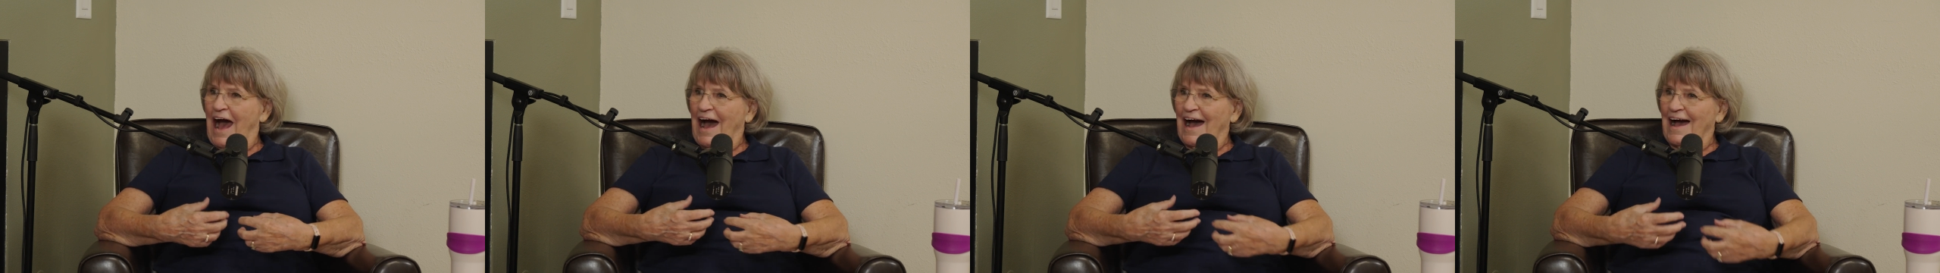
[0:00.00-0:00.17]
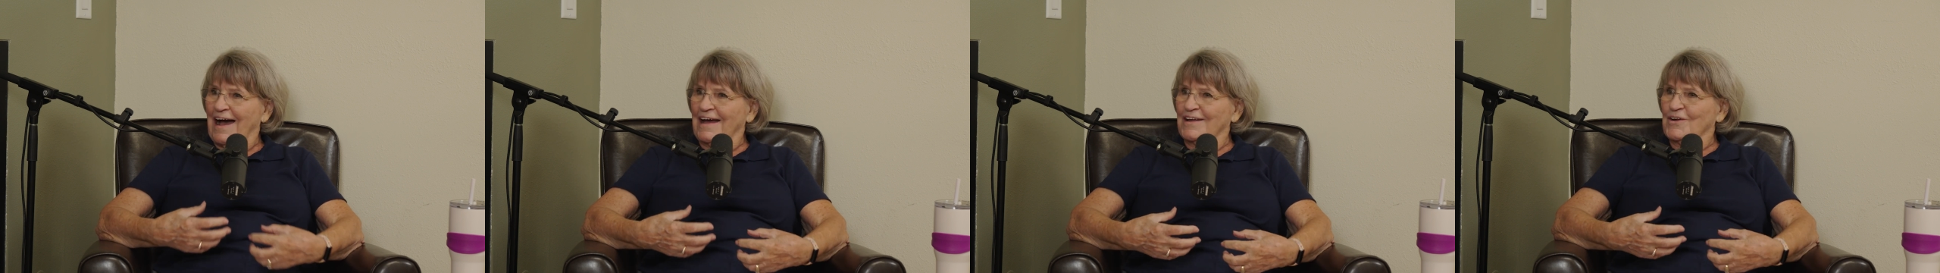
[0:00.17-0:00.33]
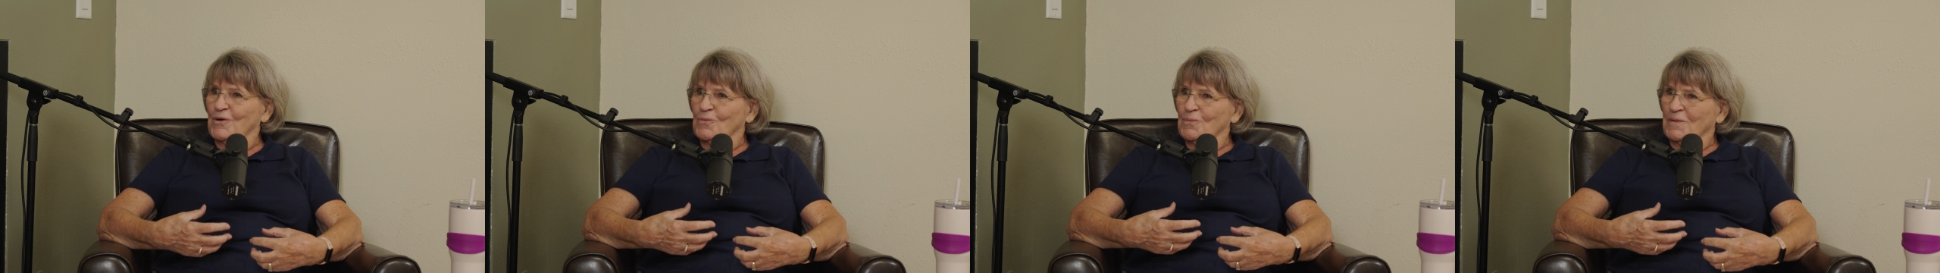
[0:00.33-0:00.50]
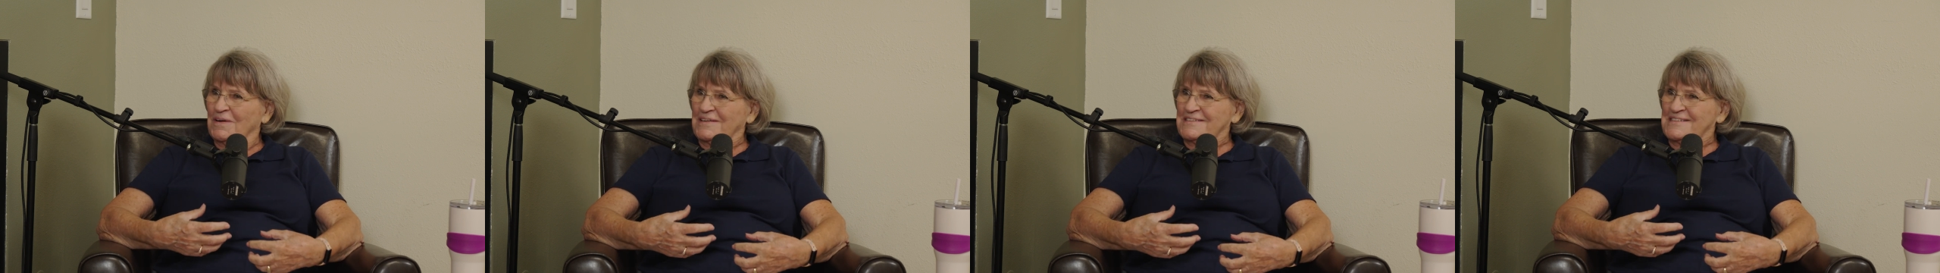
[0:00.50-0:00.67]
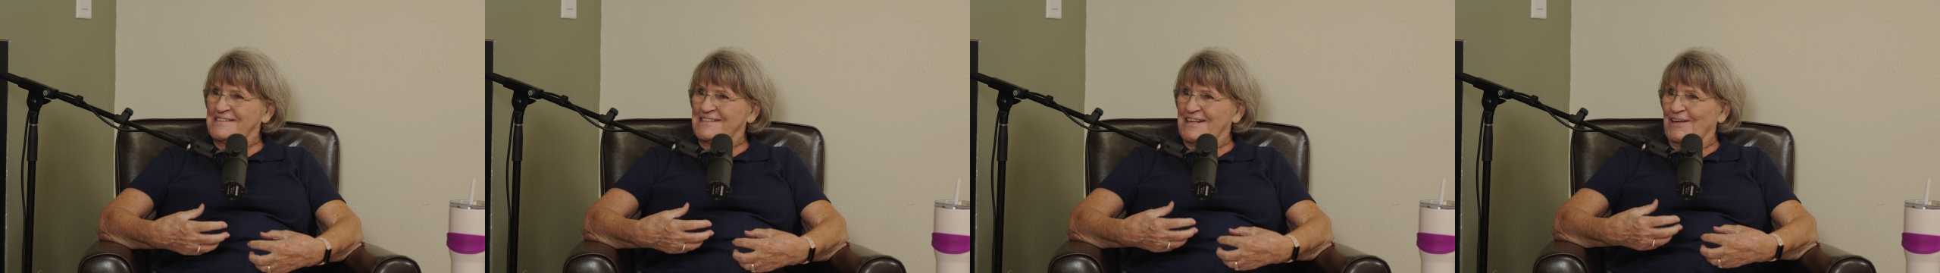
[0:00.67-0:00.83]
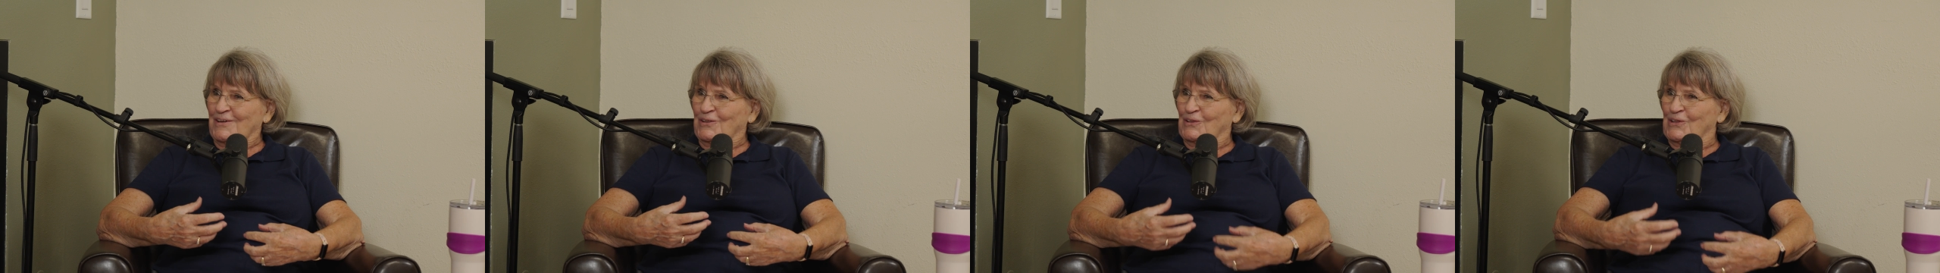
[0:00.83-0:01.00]
I don't want to
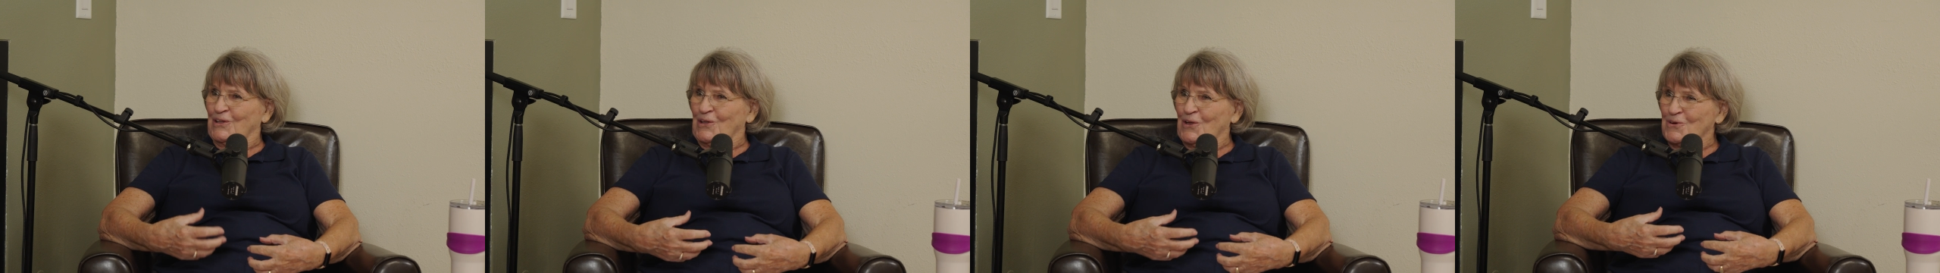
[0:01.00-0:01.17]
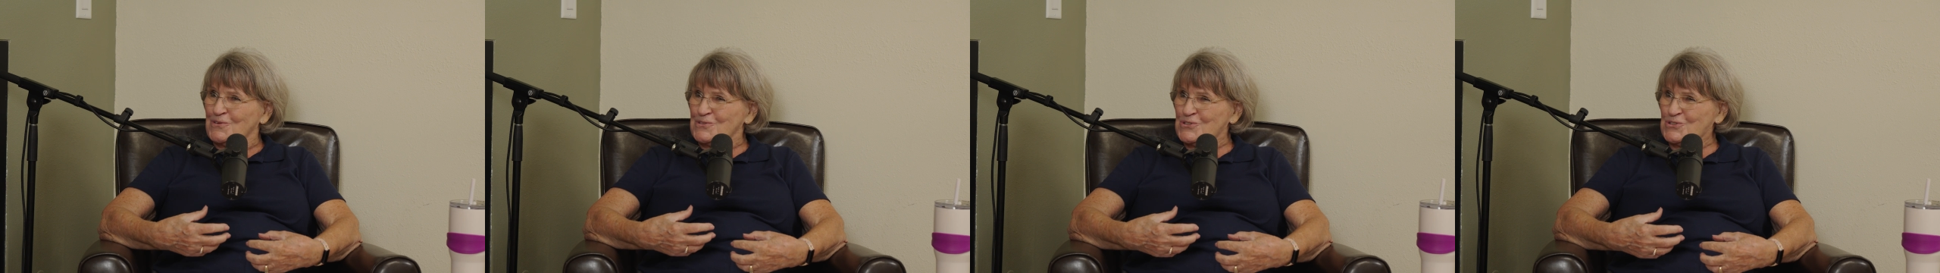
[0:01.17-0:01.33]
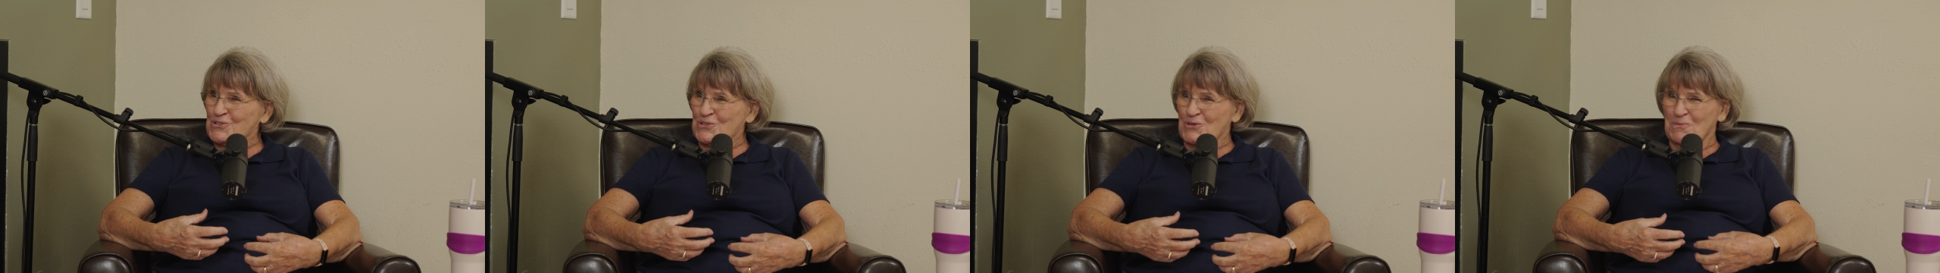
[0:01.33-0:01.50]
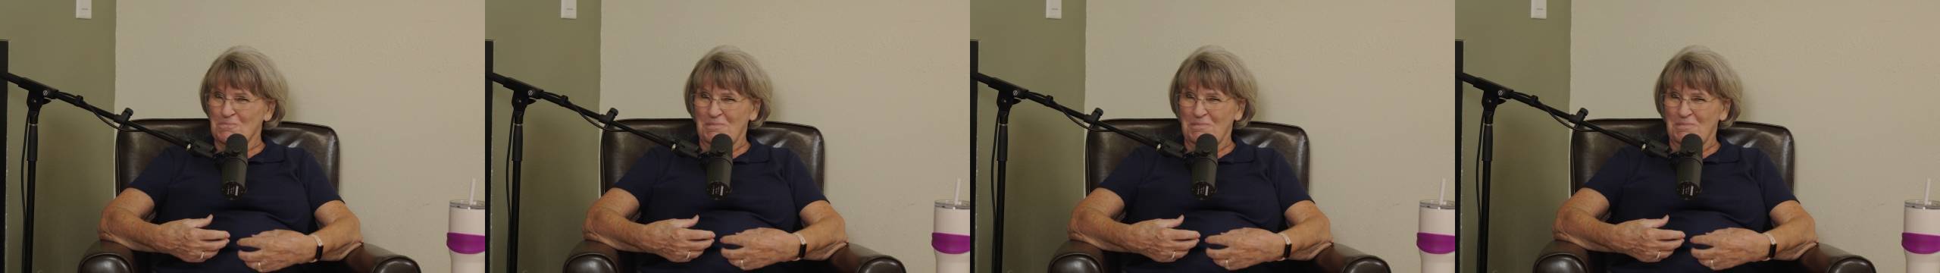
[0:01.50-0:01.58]
say closure,